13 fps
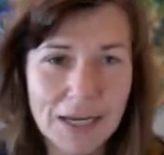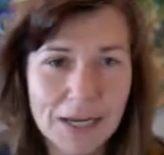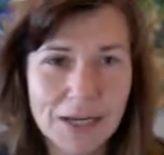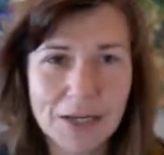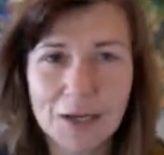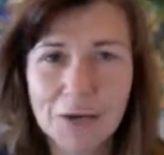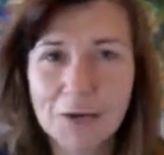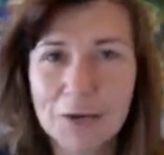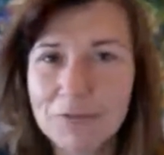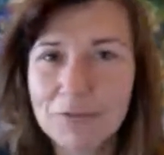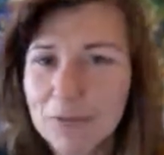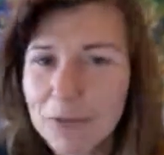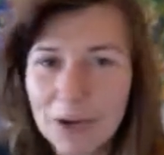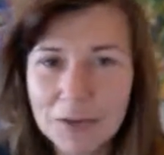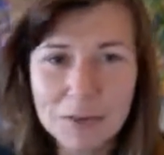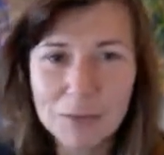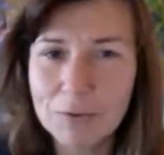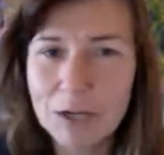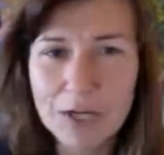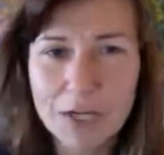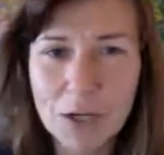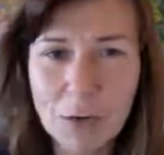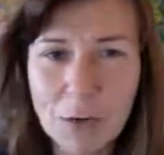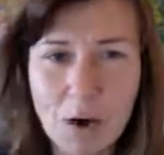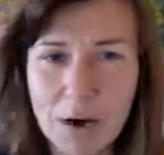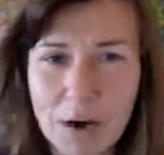You know, if you've got the radio
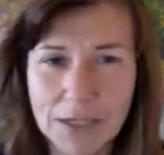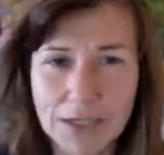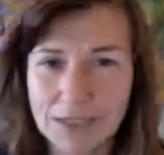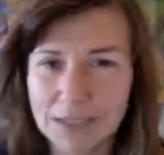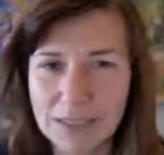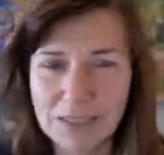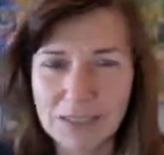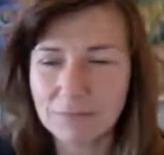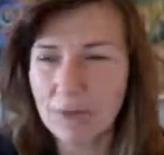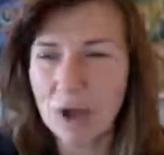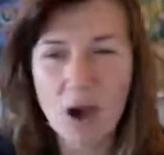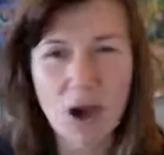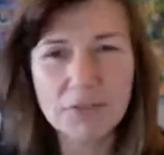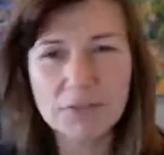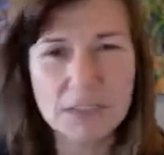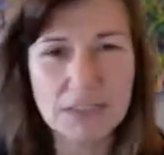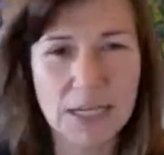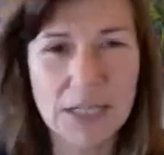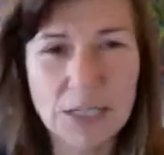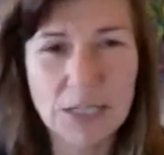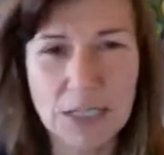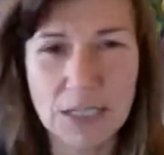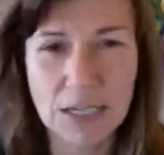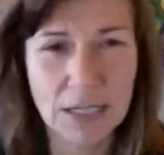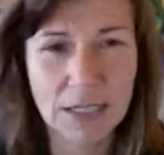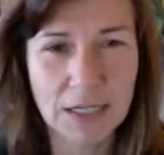on a off
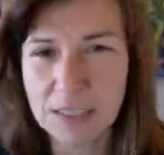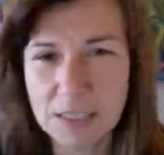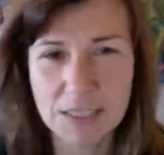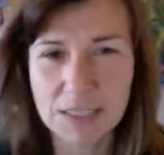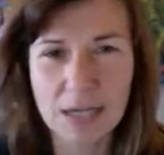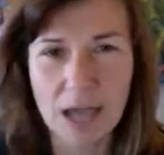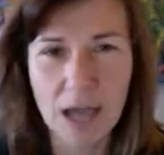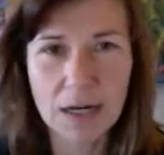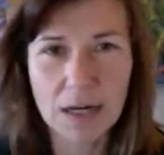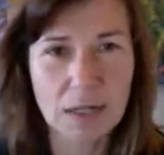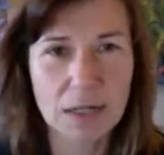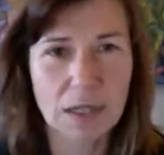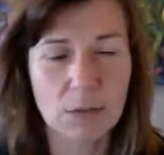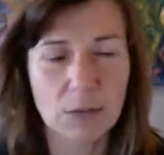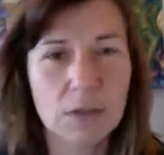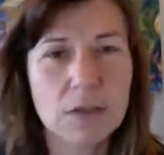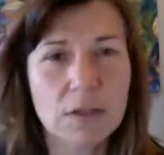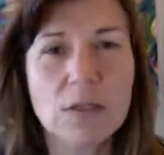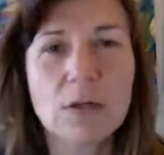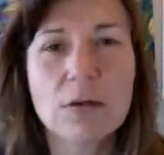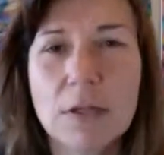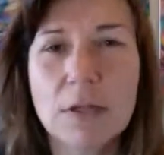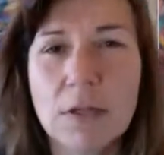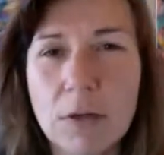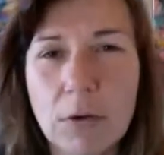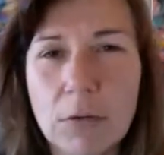station and it's staticky, well then you're
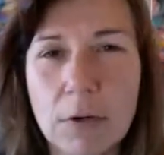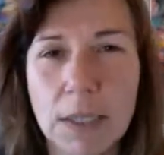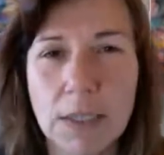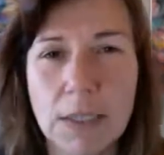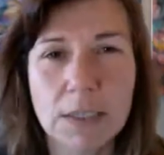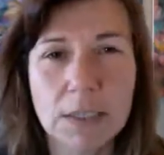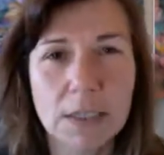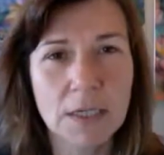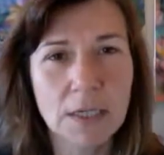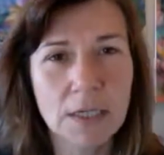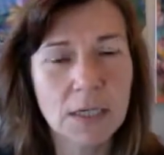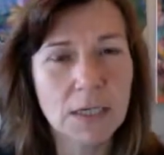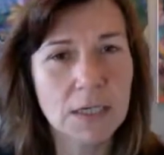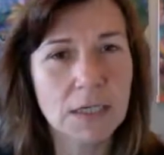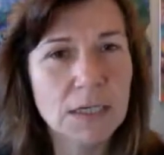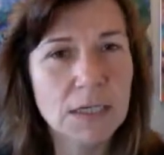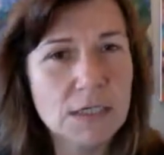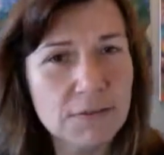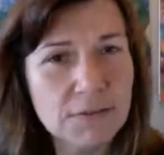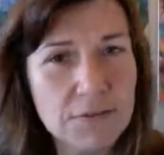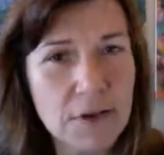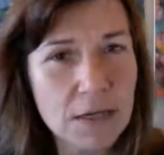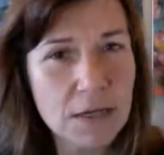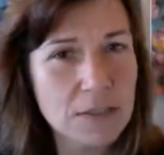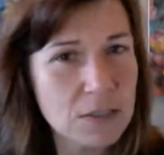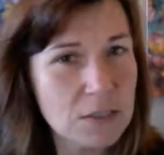annoyed. You need to
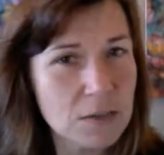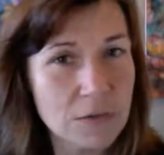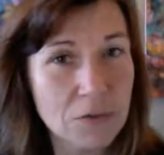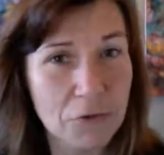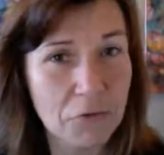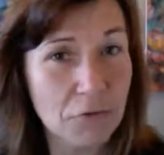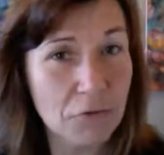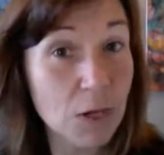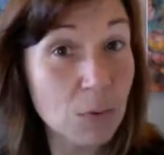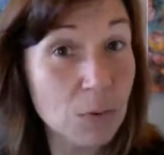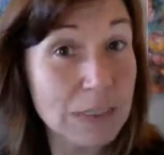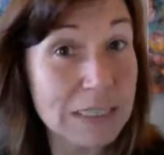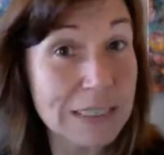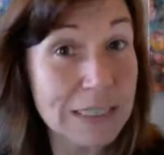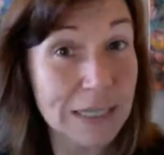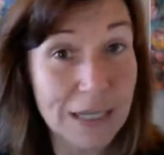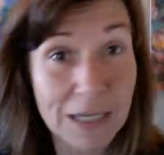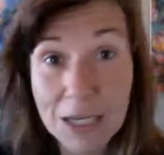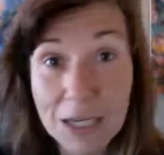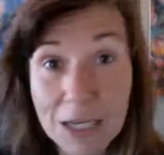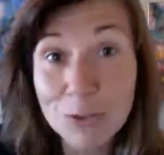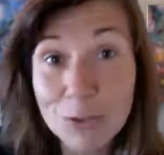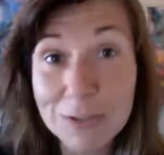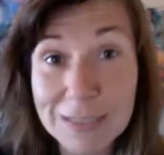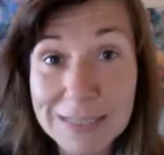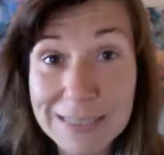fine tune your frequency to
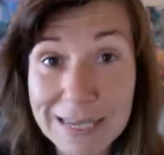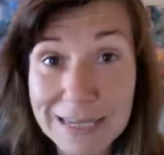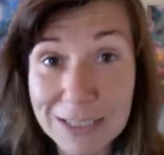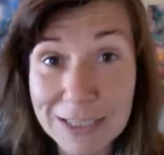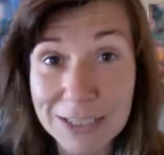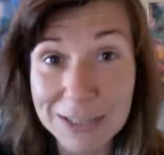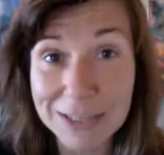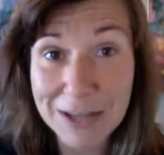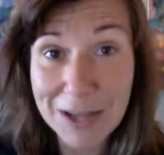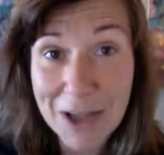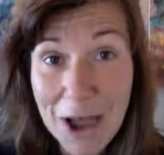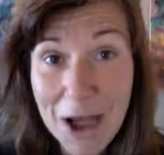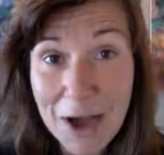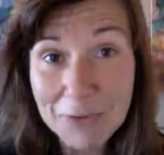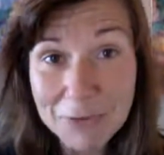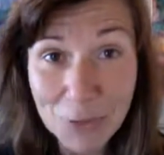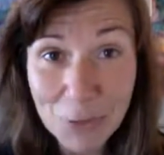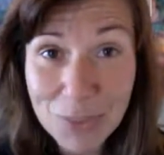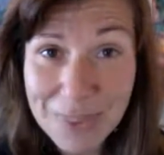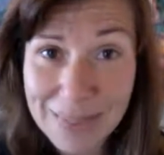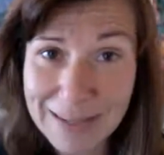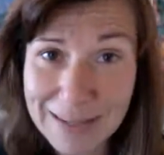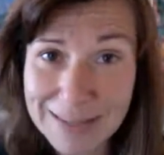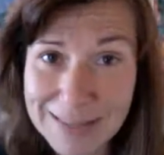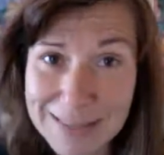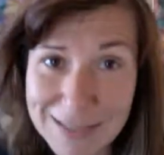the station of good
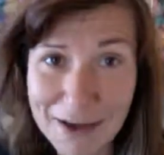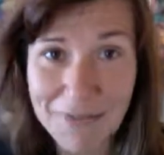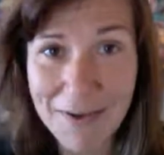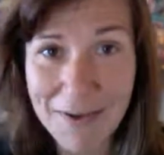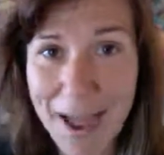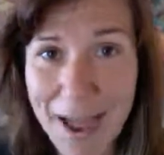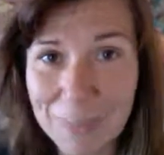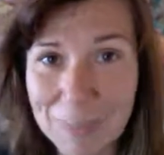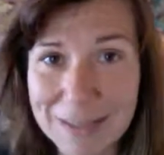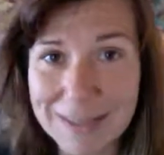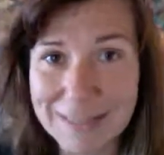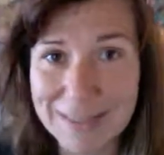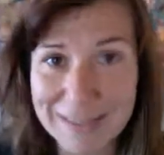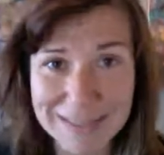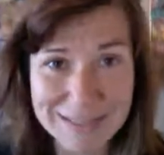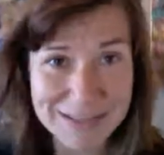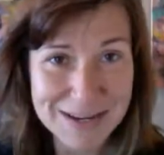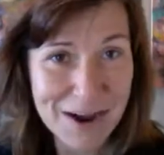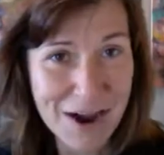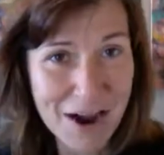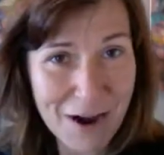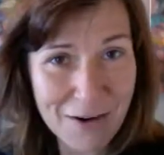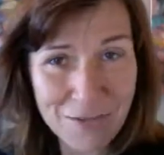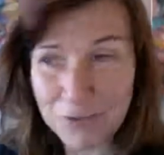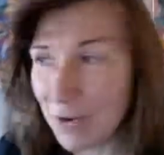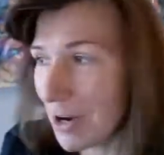things, of happy things,
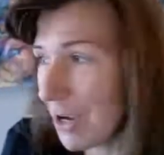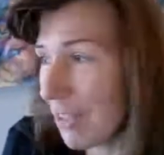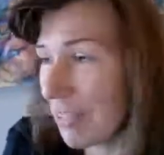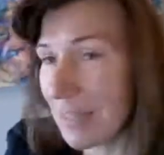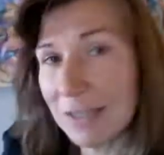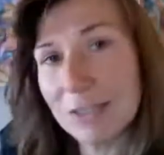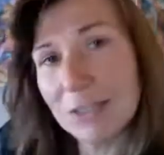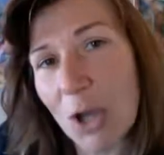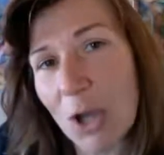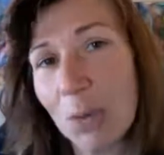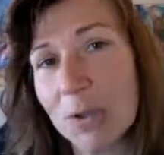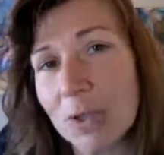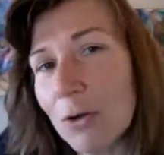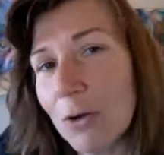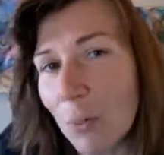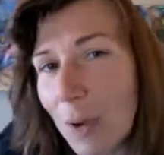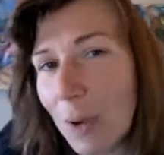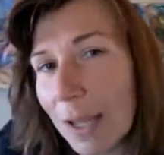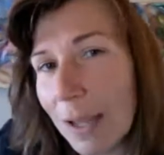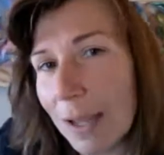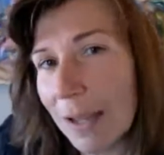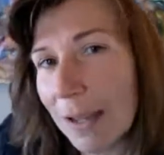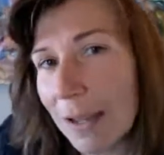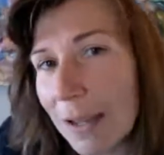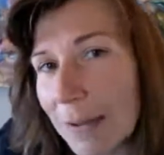of things going your way.